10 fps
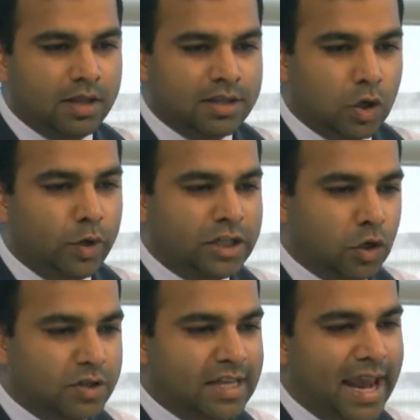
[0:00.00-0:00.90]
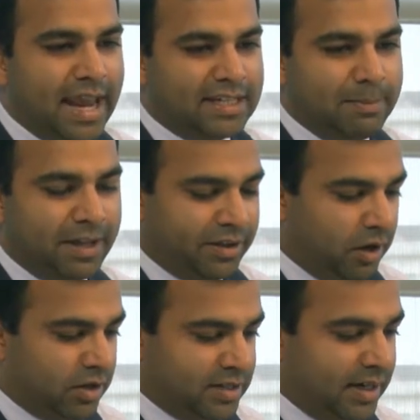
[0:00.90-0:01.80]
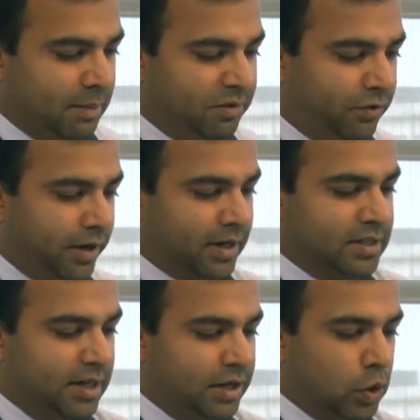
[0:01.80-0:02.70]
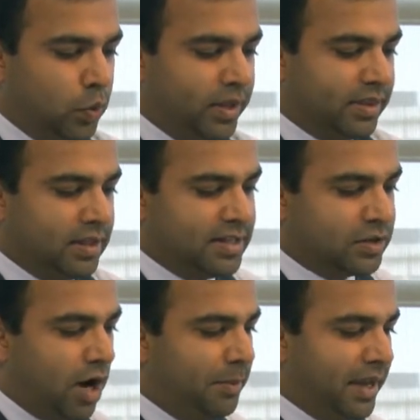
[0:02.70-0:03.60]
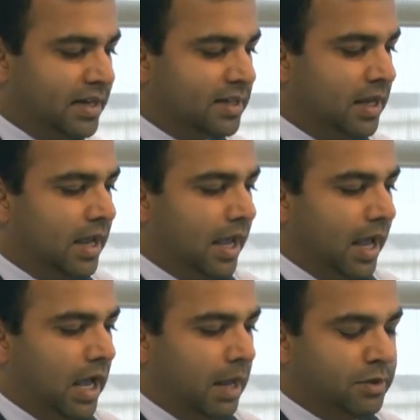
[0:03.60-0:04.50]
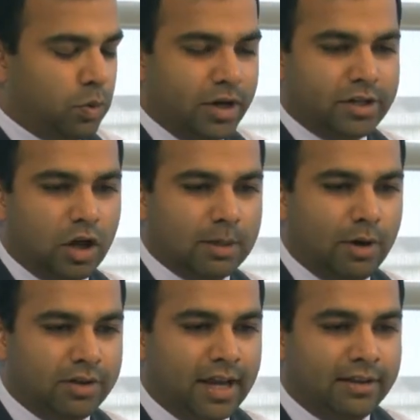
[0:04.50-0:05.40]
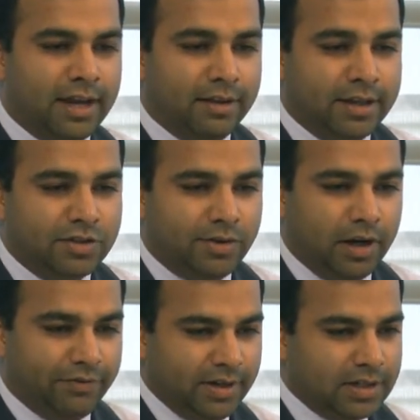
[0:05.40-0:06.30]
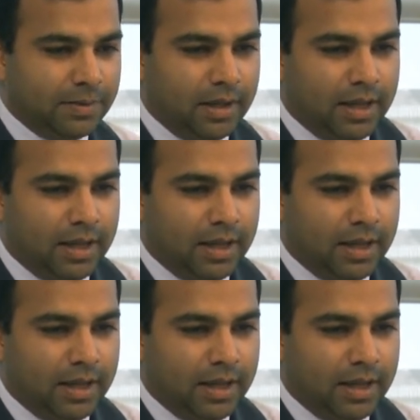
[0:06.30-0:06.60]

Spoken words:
So we chose the 8D methodology, and before I continue with describing it, I just want to talk about the history of it.